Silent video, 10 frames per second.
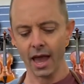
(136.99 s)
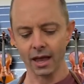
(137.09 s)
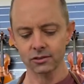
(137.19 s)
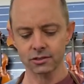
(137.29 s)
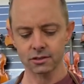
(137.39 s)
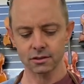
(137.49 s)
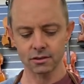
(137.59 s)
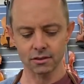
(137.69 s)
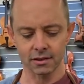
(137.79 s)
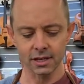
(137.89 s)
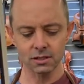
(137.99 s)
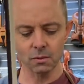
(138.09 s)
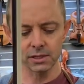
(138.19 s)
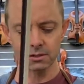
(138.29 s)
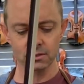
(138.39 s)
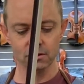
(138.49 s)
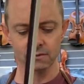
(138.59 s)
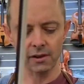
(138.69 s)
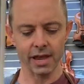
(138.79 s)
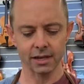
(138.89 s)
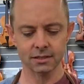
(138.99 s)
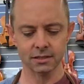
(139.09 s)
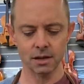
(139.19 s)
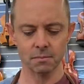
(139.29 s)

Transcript: And these ones are sort of like a step